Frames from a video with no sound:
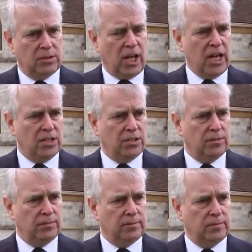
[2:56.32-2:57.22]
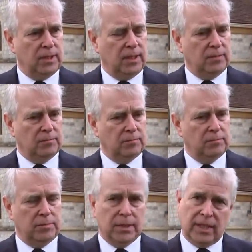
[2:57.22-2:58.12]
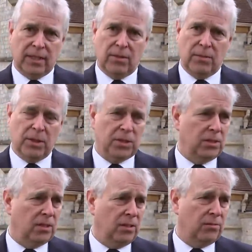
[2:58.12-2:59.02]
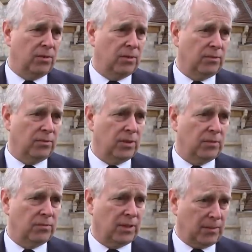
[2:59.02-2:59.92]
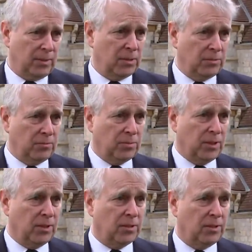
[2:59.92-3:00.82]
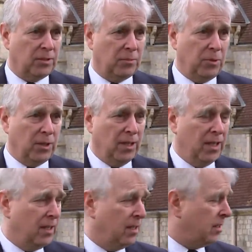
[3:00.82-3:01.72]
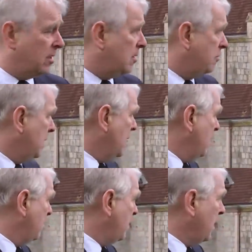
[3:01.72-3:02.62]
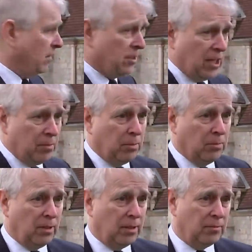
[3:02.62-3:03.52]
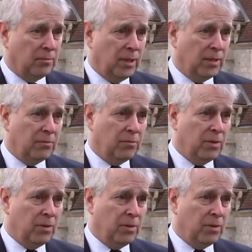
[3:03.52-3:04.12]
change. Um, but thank you very much indeed for, for, for coming to see us this morning at our private chapel uh, where